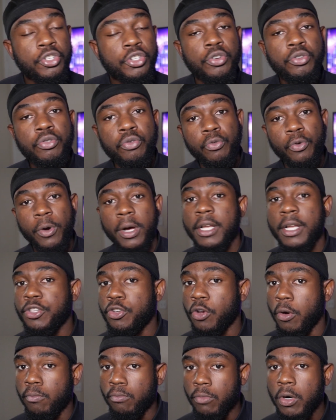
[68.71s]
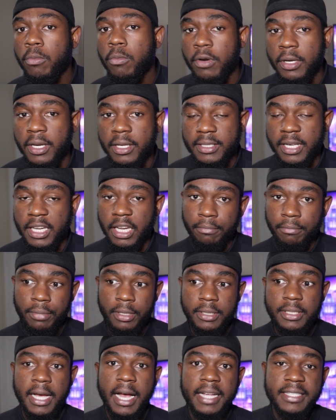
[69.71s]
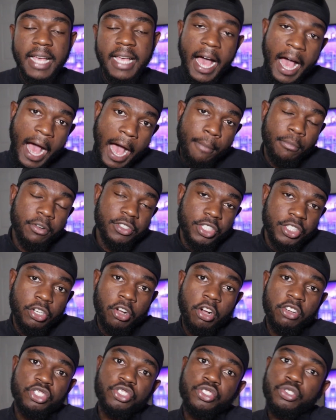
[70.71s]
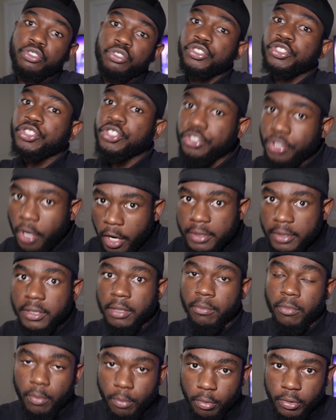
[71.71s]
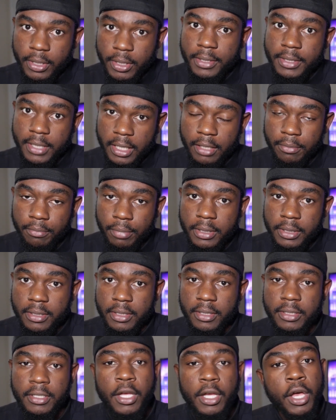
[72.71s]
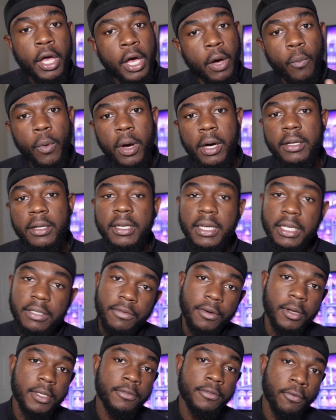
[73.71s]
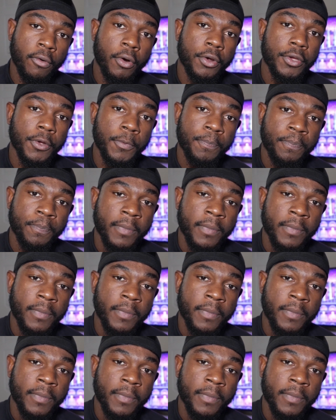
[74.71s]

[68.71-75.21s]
to run your mobile detailing besides how much it costs to start the mobile detailing business, well, this video is for you.